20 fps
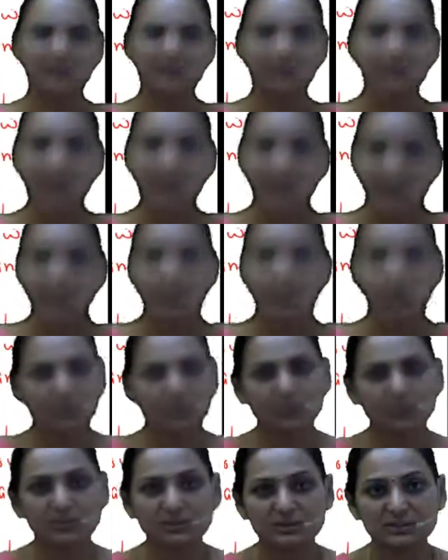I hope it
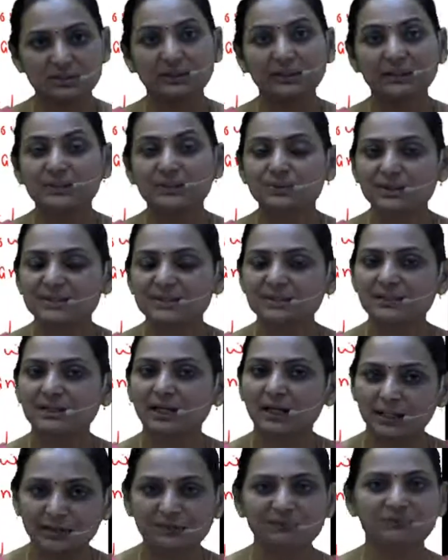was an interesting and
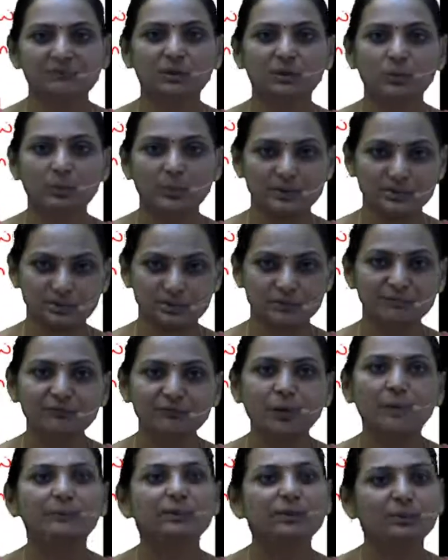a different question
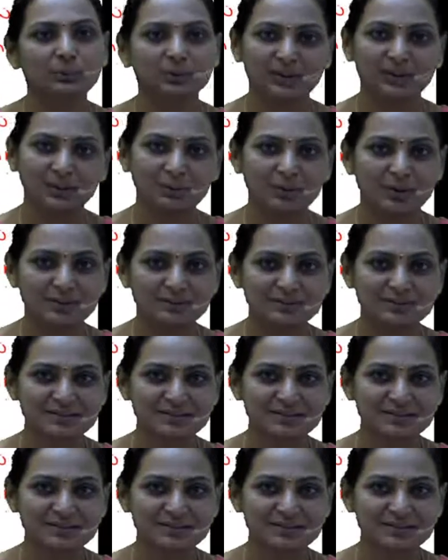from the routine ones.